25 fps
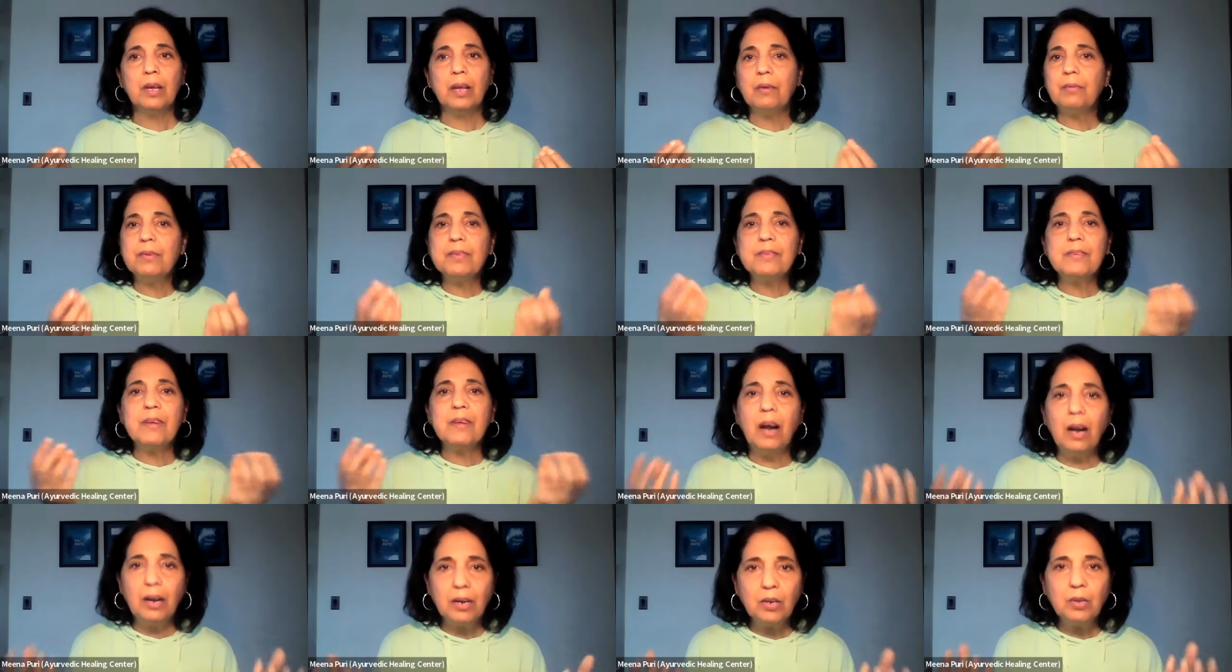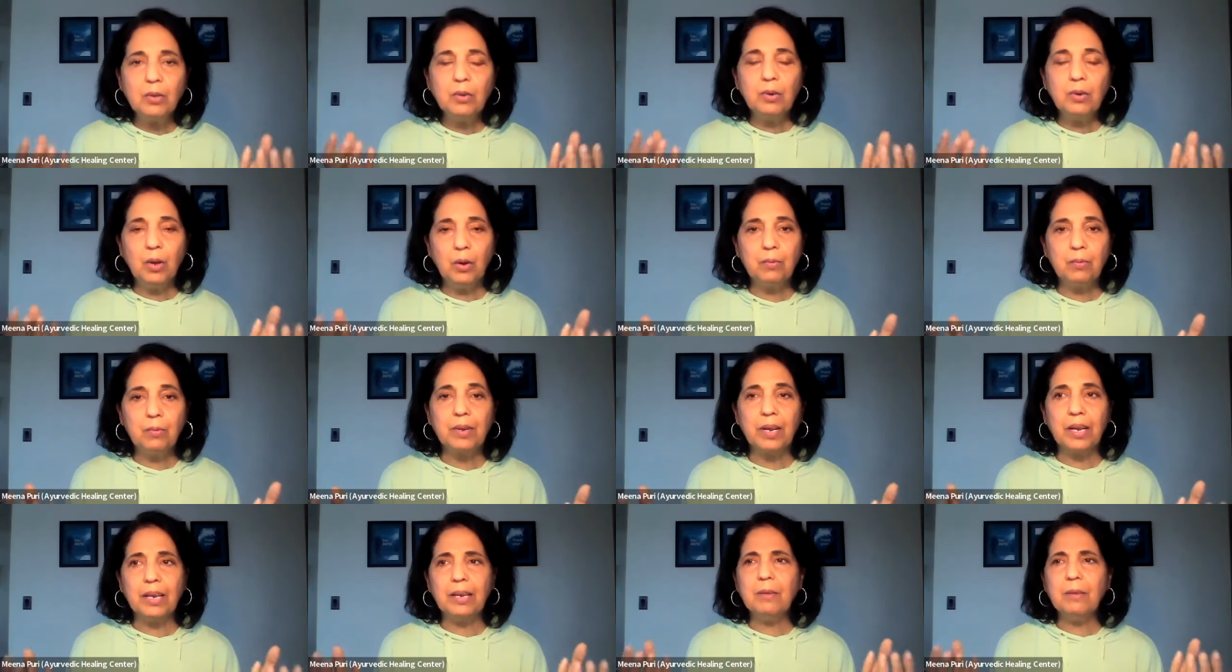it was hard to
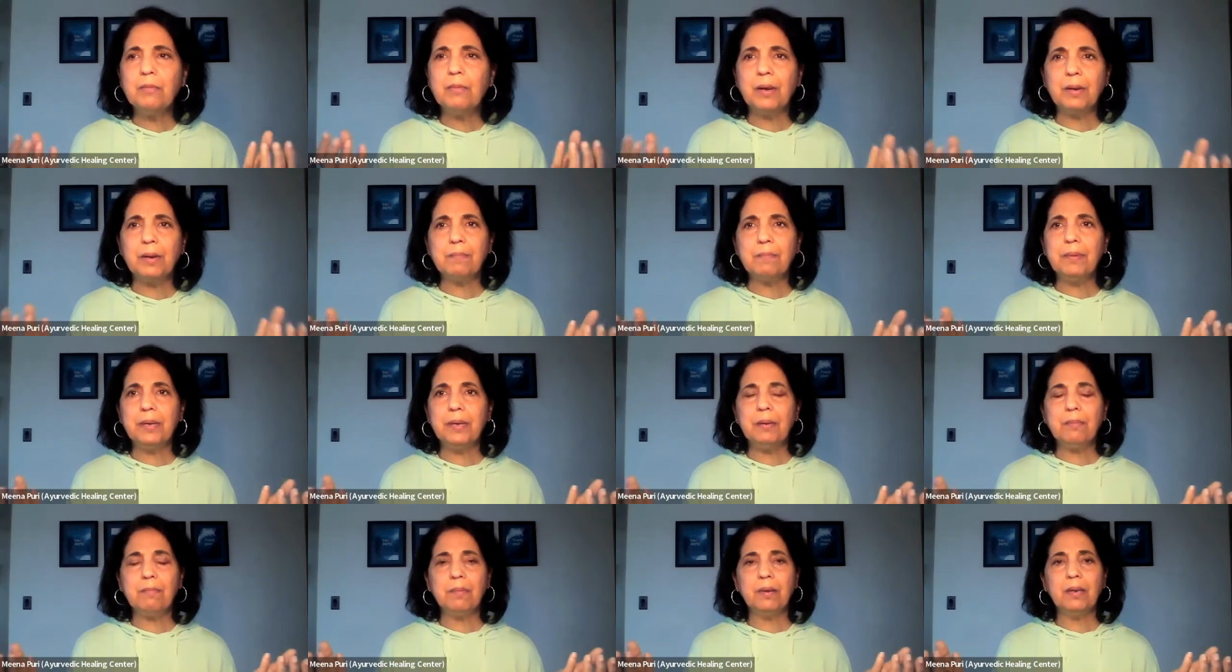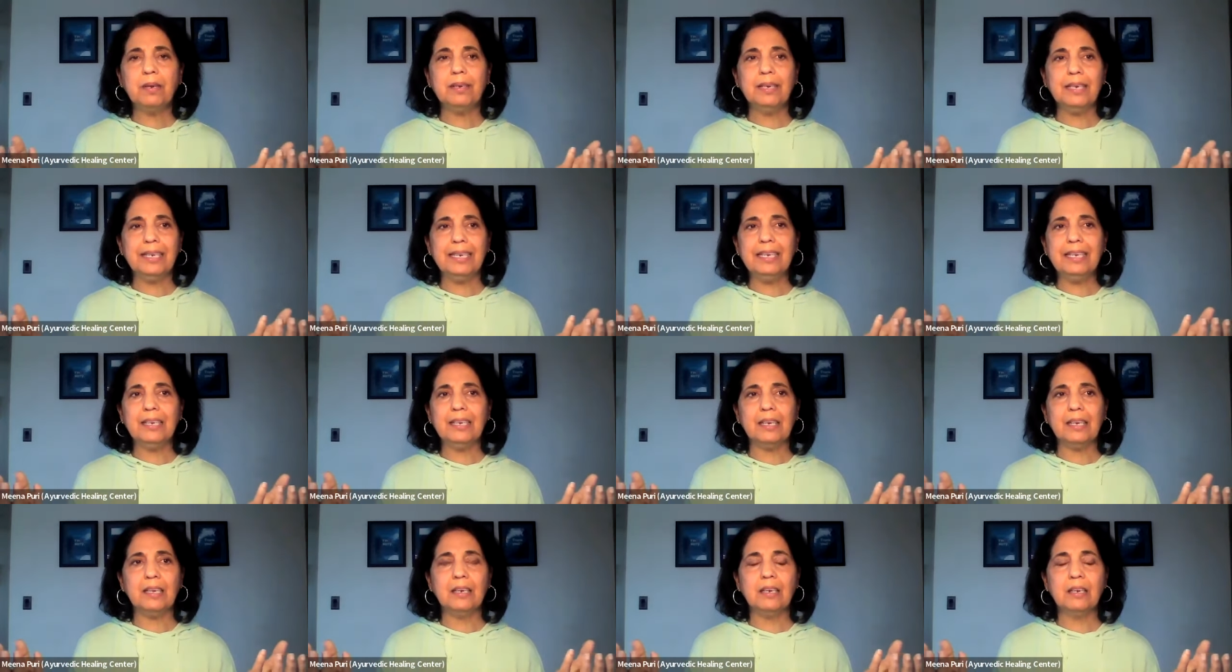know really what people
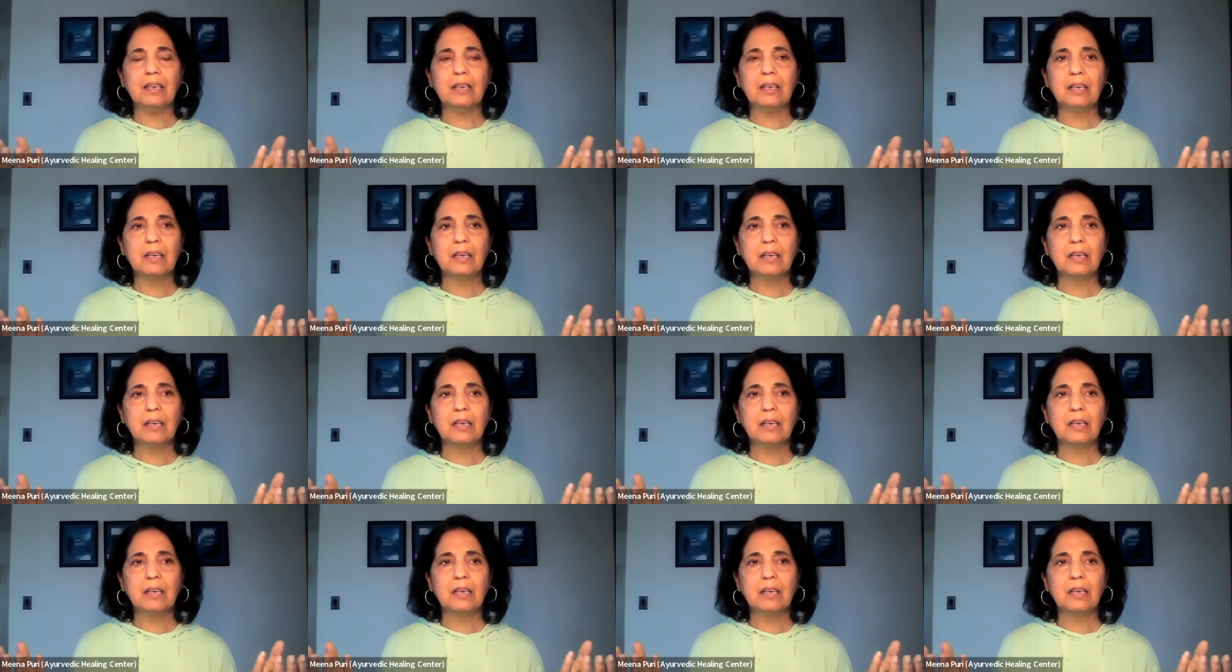needed.